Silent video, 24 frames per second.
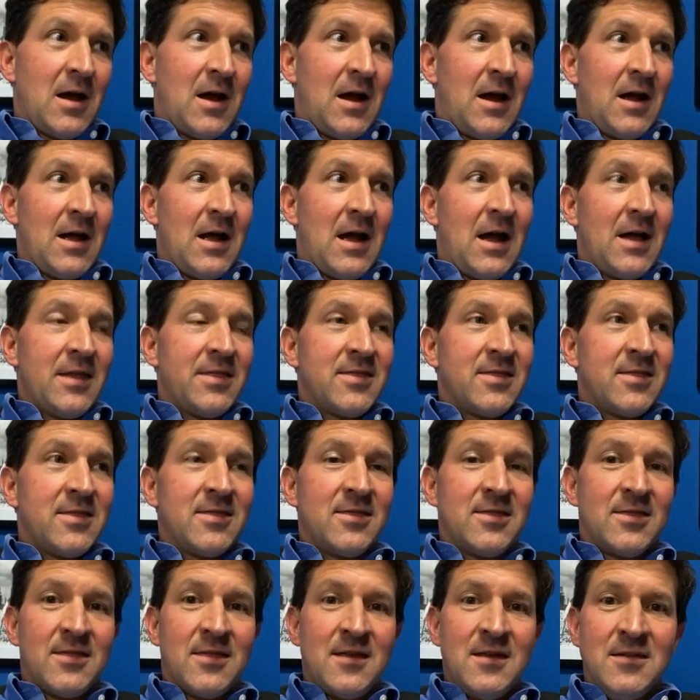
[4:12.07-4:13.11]
I
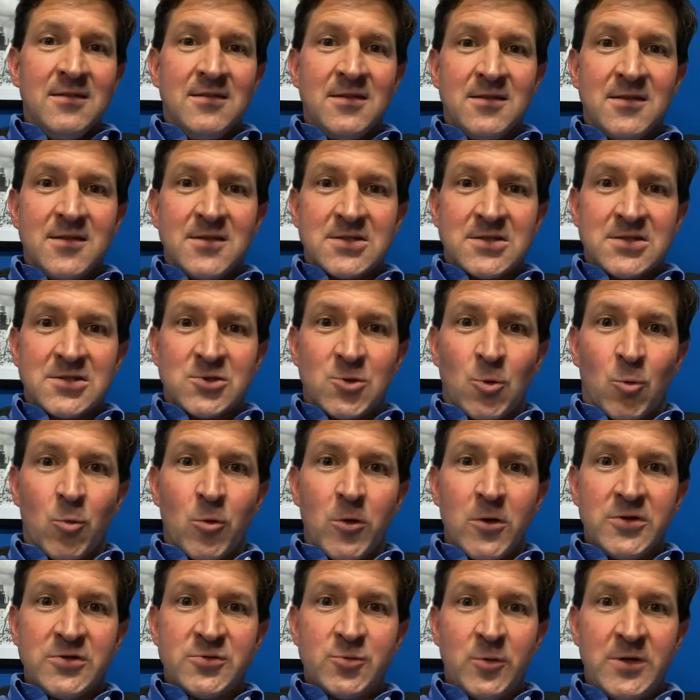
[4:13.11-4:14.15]
think that the
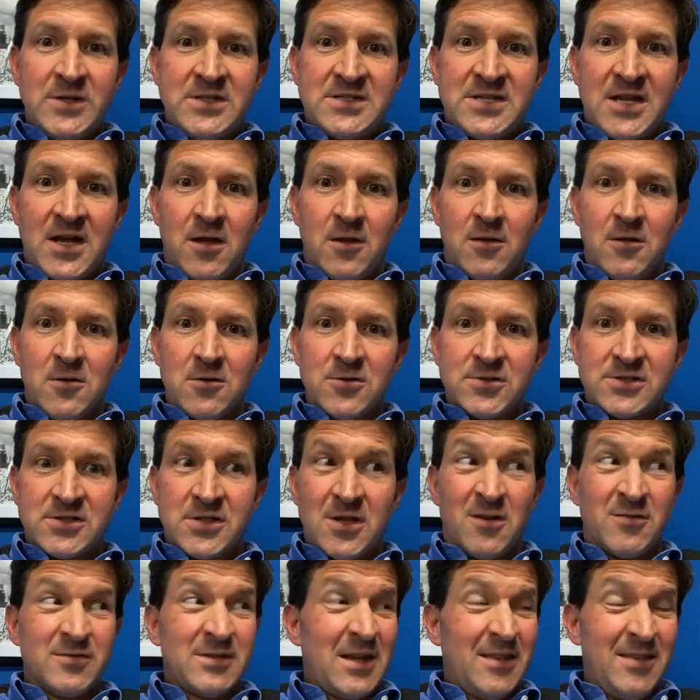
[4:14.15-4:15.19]
stories we tell
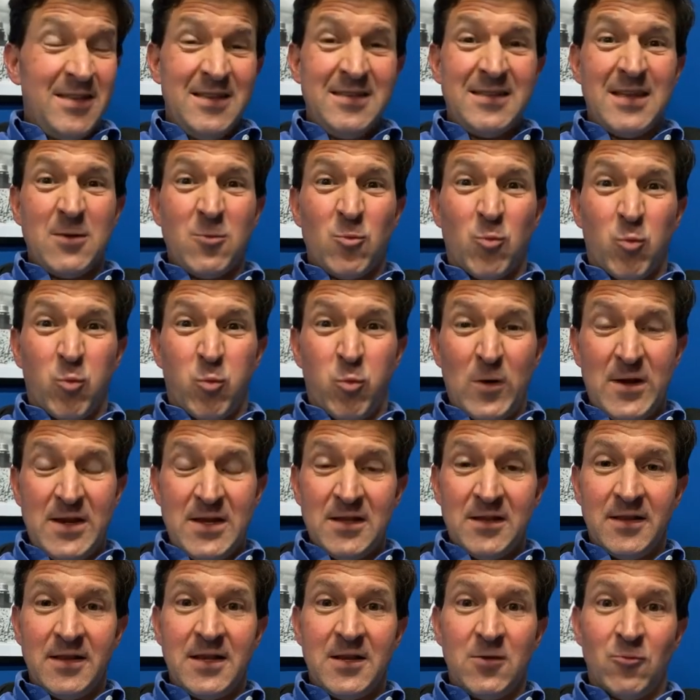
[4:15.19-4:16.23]
ourselves, I think they
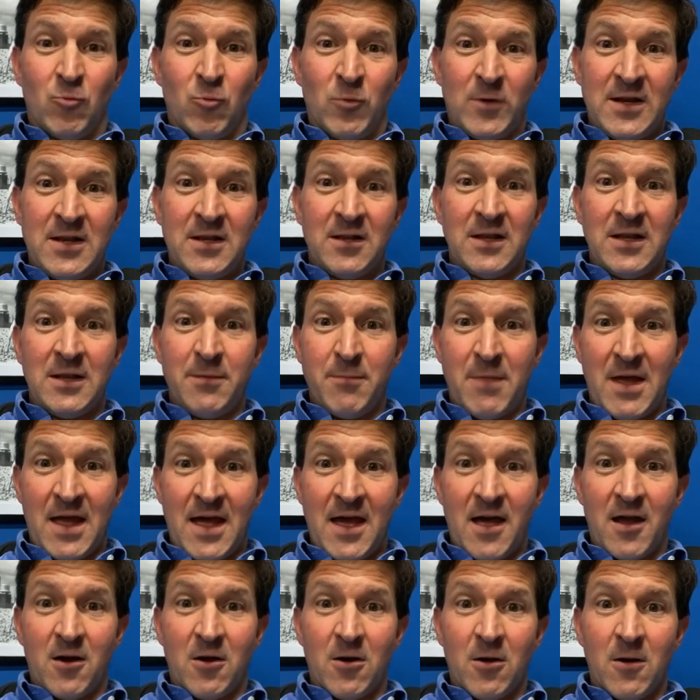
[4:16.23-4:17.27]
really, really
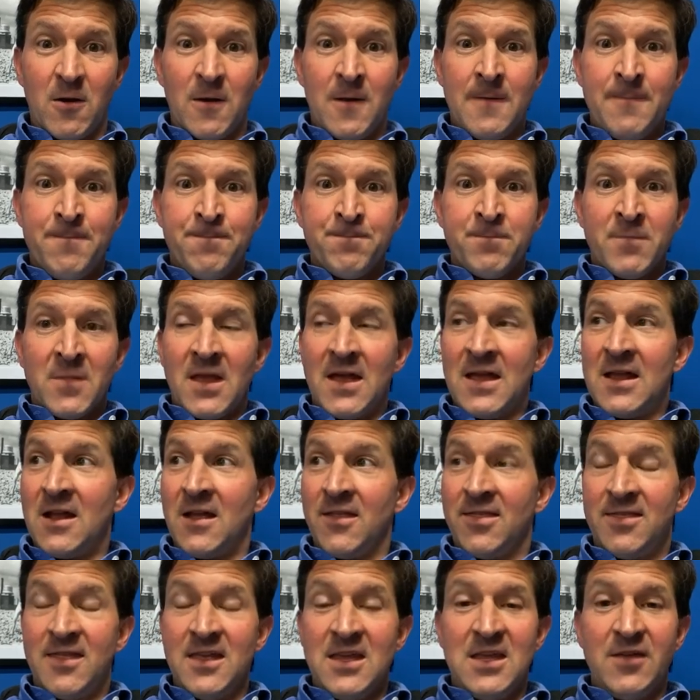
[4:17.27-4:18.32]
matter. And I
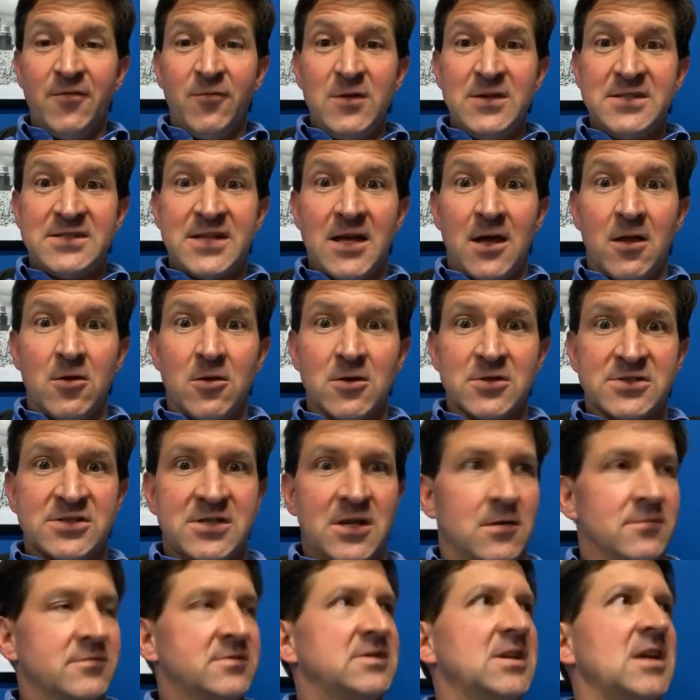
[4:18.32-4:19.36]
think if we tell
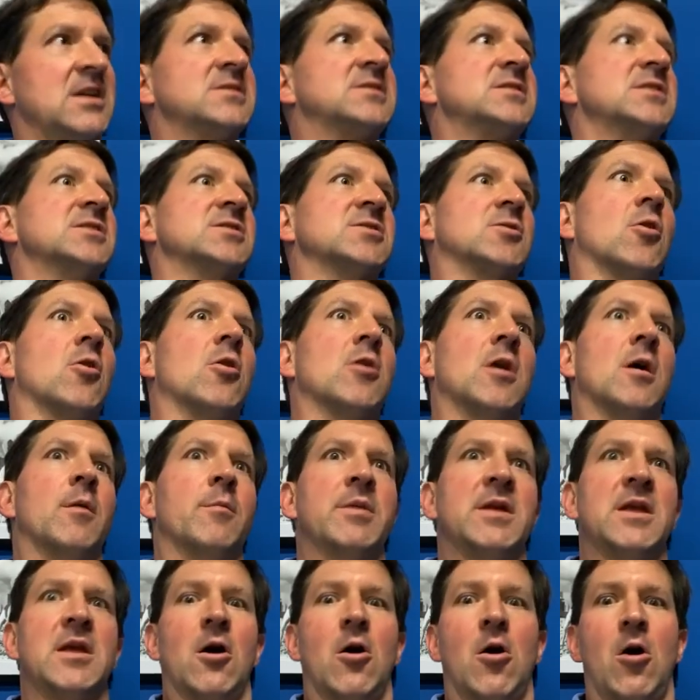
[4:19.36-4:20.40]
ourselves, this is going to
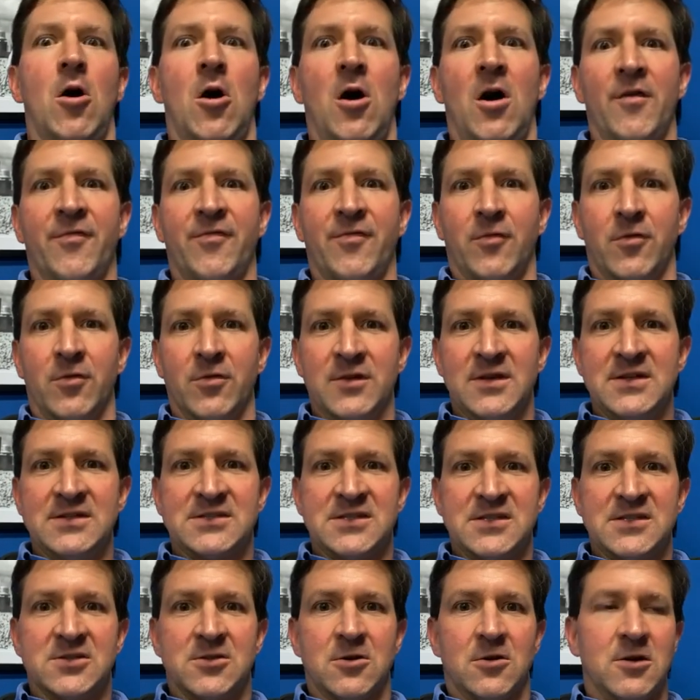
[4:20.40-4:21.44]
be awful, this
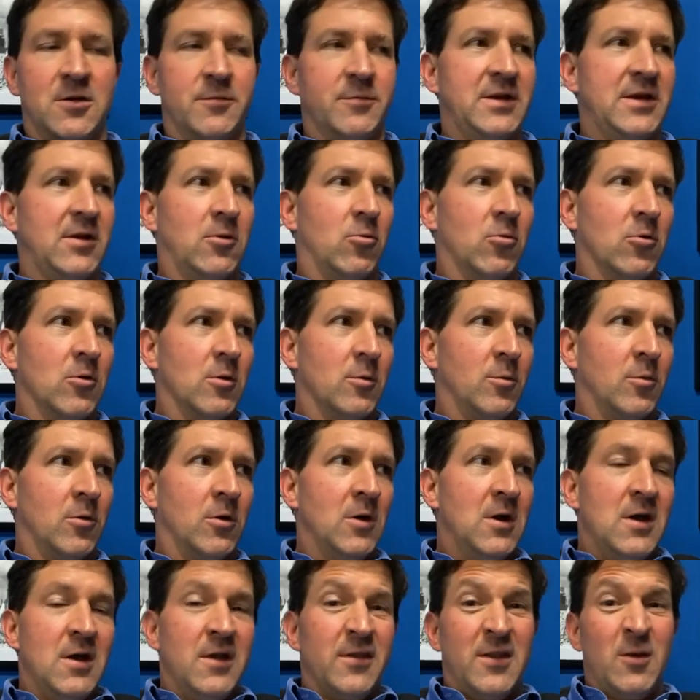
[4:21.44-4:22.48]
is going to be horrible,
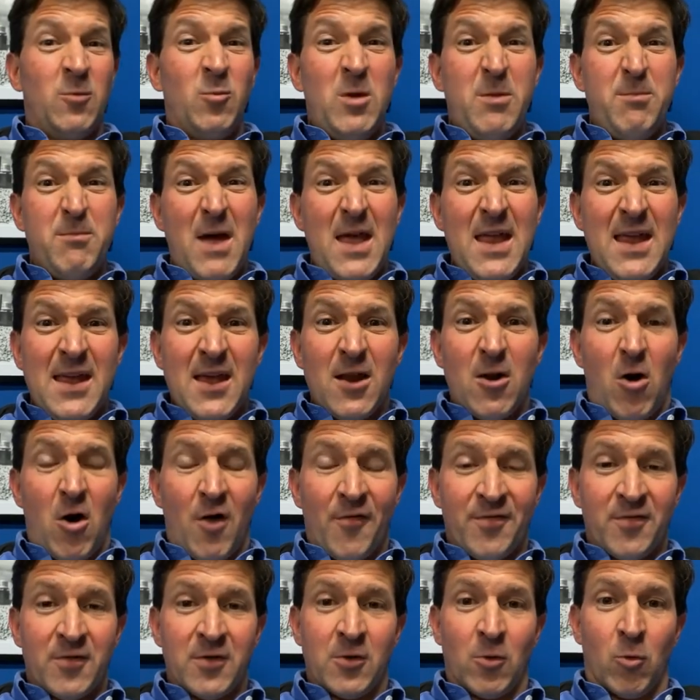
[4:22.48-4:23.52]
then we make it
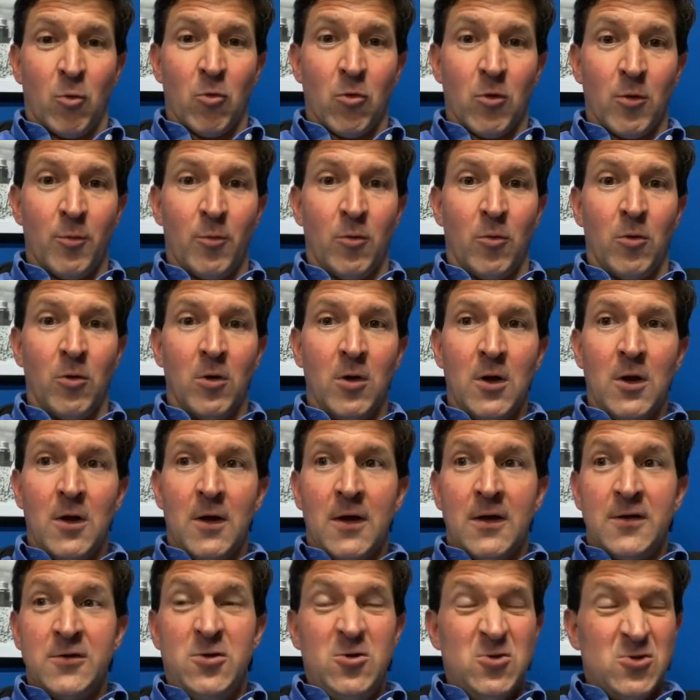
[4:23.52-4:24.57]
awful and horrible.
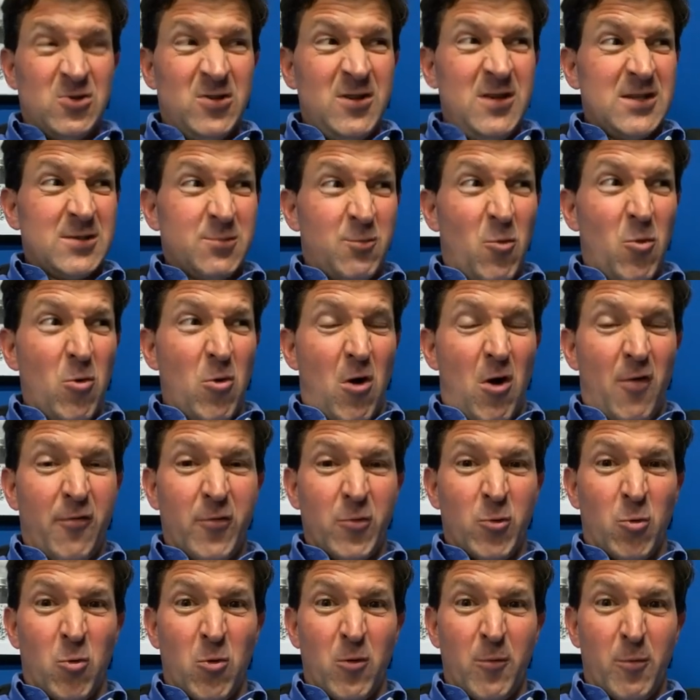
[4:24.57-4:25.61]
Usually it's more awful
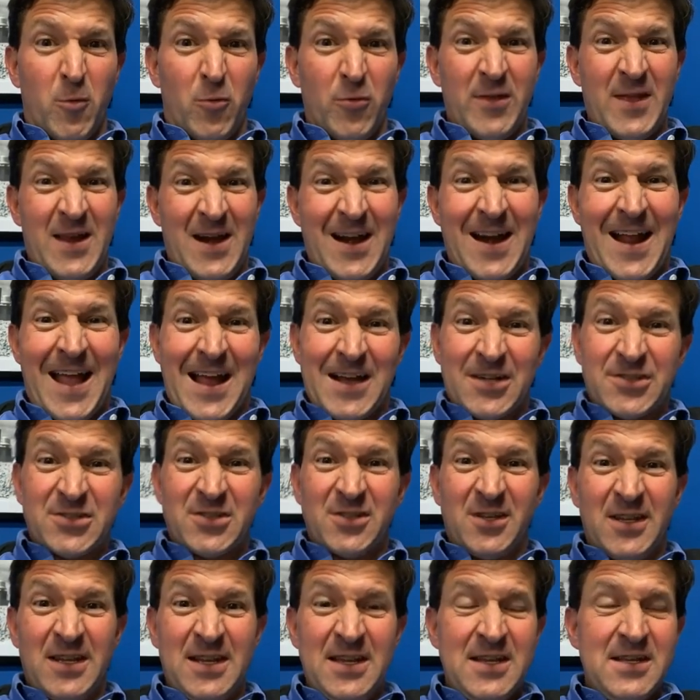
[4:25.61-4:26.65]
and horrible than it
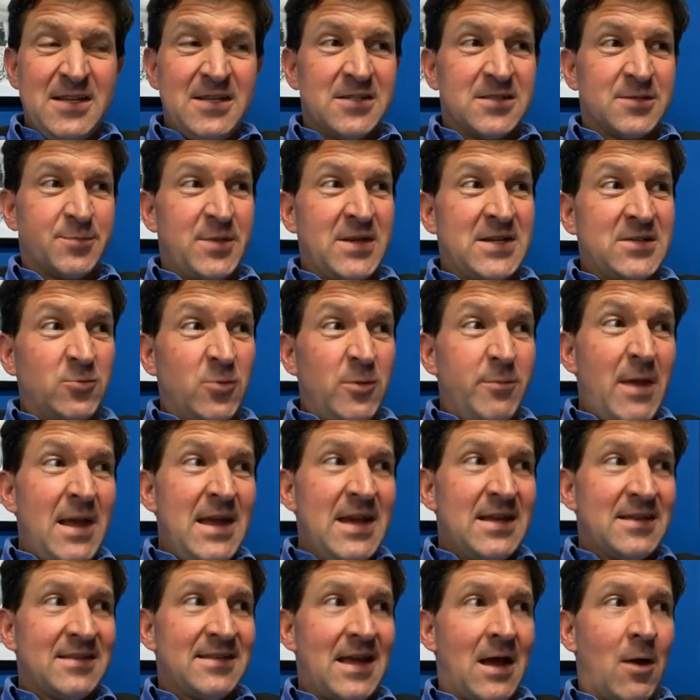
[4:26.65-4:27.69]
actually is, because we
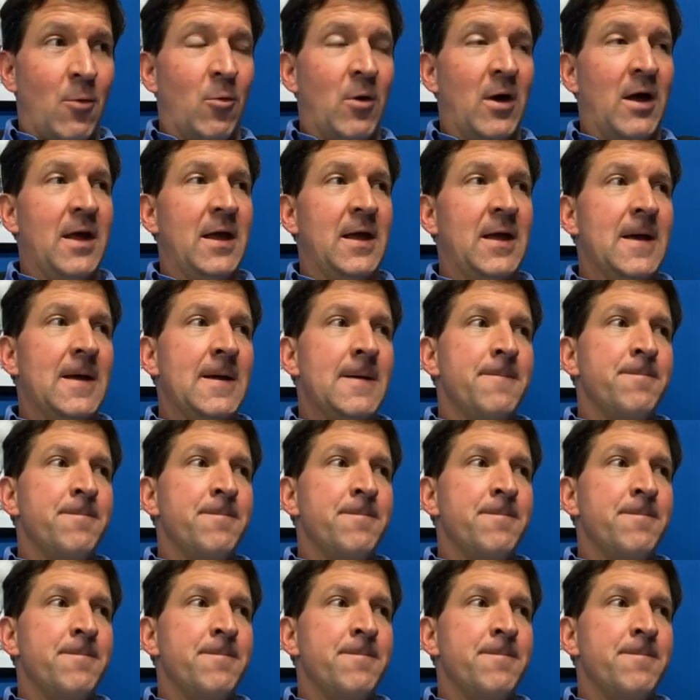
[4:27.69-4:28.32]
make it that way.